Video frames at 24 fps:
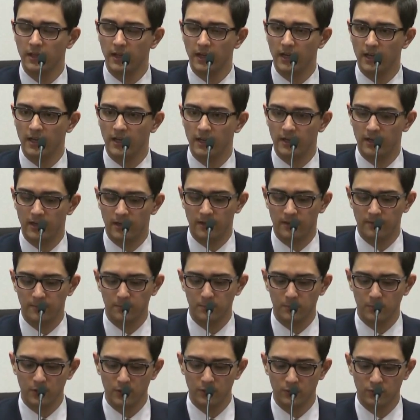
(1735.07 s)
And I
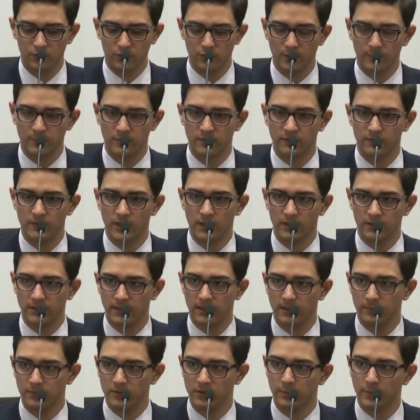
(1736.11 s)
used strips of duct
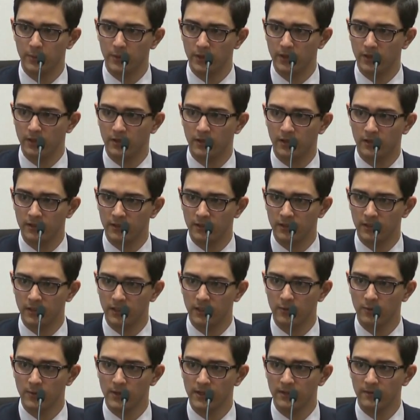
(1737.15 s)
tape to put it on the
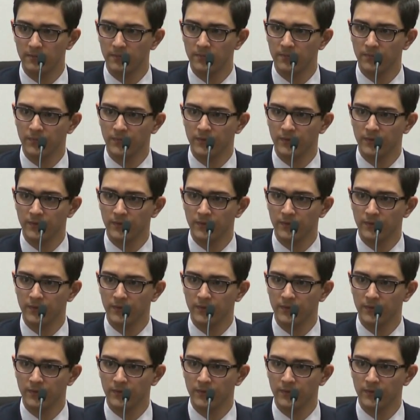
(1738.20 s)
key ring.